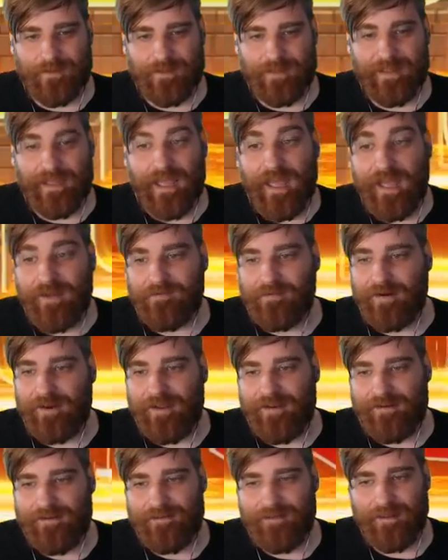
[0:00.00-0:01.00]
Yeah,
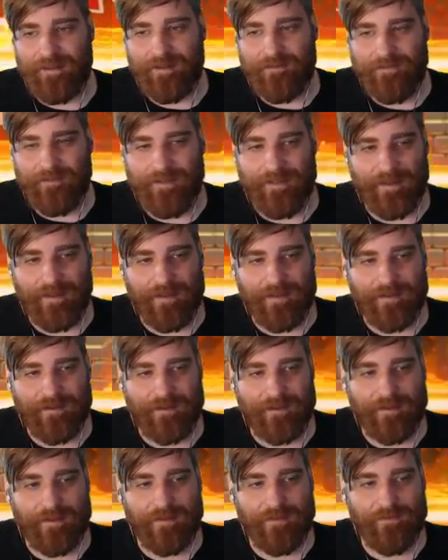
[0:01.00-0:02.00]
right? Like I feel like,
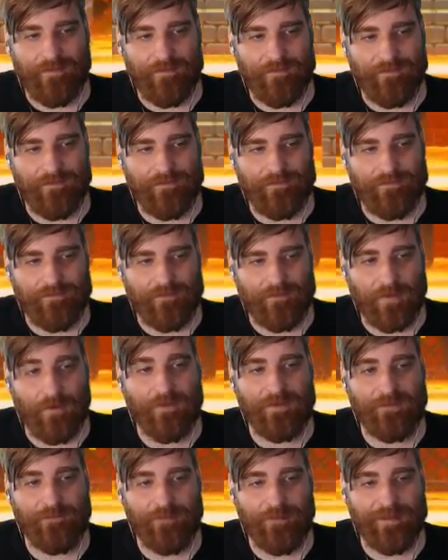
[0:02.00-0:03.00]
well,
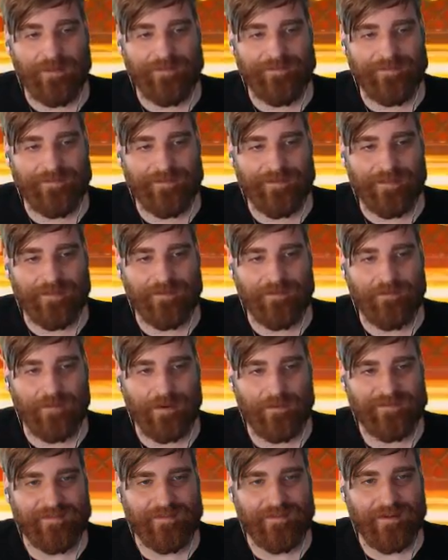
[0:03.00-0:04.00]
we'd probably see clear
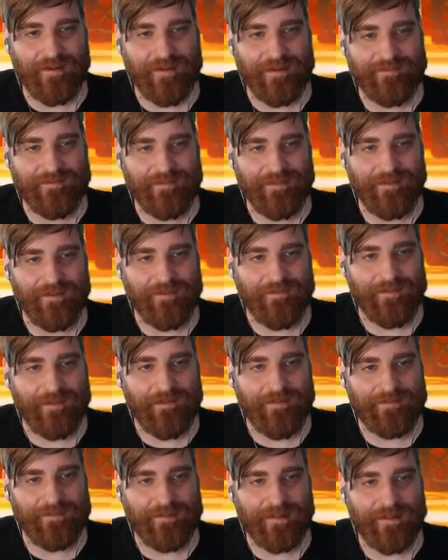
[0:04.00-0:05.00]
pipes constantly if
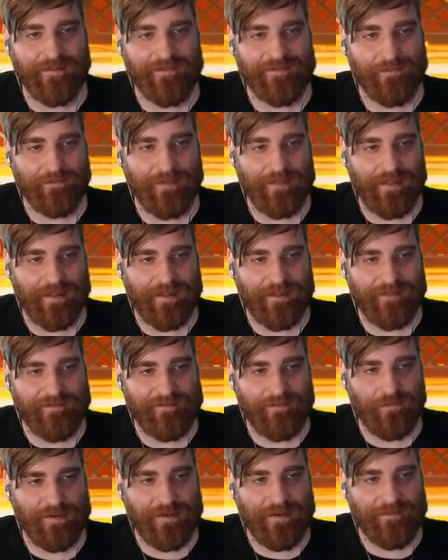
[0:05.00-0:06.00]
that was the case, but I guess
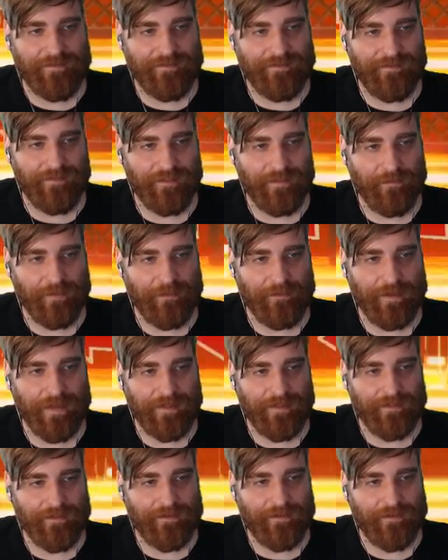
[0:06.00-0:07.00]
that wouldn't necessarily be a
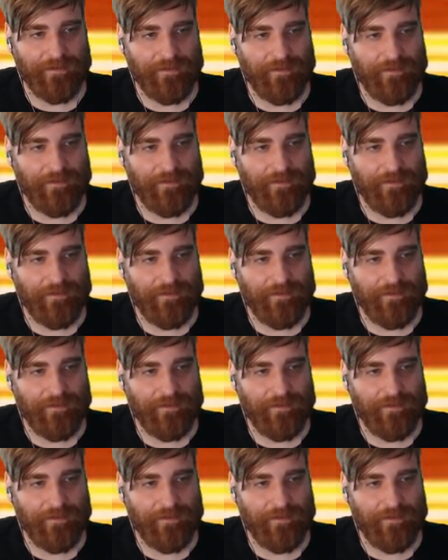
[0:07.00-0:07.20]
bad thing.